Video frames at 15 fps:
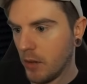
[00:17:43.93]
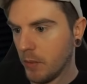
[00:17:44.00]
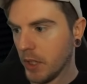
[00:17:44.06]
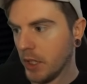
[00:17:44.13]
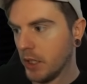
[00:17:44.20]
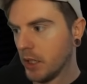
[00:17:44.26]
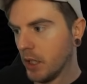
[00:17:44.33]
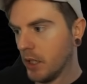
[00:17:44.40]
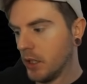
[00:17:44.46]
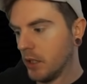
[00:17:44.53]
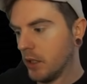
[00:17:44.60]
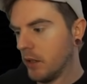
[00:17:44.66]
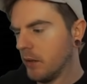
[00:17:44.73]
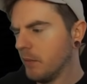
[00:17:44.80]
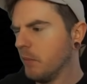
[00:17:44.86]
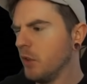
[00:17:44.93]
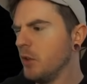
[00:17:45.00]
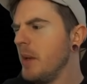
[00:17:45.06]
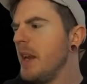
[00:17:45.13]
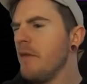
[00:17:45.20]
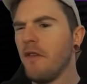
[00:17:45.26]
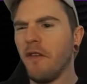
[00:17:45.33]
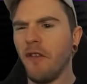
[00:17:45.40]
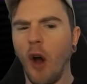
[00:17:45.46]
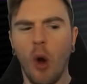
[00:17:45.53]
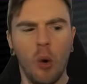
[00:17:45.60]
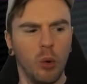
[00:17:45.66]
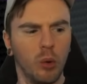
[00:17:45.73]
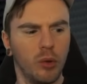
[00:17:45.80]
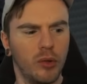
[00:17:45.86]
please. What do you mean
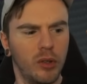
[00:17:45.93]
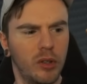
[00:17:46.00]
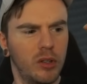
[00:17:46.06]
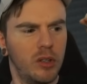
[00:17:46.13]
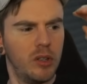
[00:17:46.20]
fold?